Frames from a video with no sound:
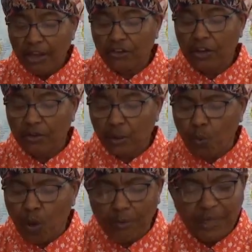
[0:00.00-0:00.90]
Shall
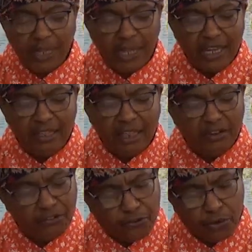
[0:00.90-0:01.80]
the woman eat
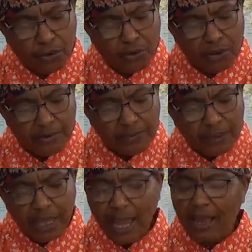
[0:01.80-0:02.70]
their fruit,
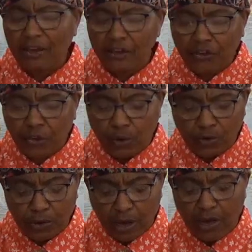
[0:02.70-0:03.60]
and the
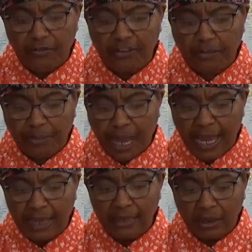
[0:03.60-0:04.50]
children of a
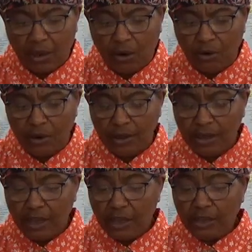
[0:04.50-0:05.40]
span long?
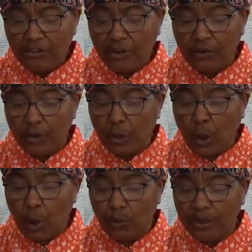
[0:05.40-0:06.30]
Shall the
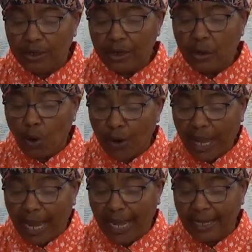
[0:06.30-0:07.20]

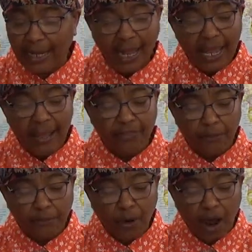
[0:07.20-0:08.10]
Kohan and the
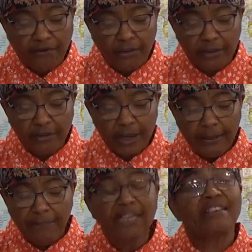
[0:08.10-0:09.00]
prophets
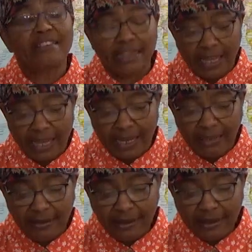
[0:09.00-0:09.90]
be
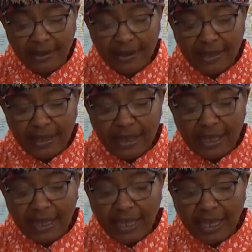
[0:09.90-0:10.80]
slain
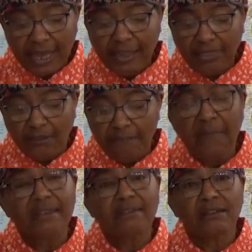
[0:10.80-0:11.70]
in the
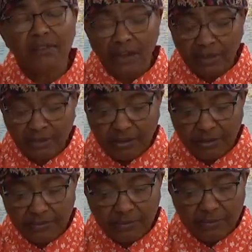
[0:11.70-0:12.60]
midst of us?